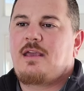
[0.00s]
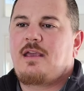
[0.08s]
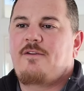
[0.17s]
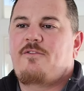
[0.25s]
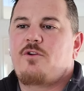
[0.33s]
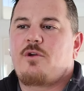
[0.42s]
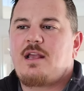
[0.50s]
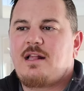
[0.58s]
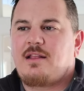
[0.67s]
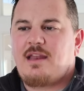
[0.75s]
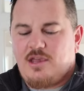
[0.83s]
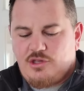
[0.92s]
if your
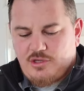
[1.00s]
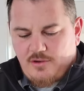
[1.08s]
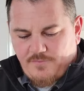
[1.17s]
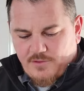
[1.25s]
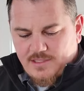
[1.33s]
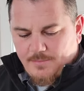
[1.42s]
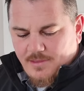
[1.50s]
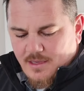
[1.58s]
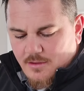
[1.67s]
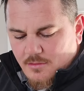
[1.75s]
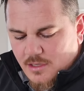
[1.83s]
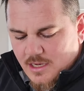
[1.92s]
inclination over
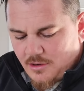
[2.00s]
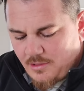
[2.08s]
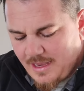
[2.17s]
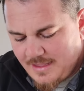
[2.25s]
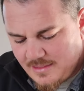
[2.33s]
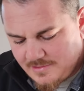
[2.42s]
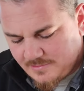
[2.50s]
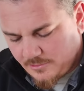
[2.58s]
something, you know, like this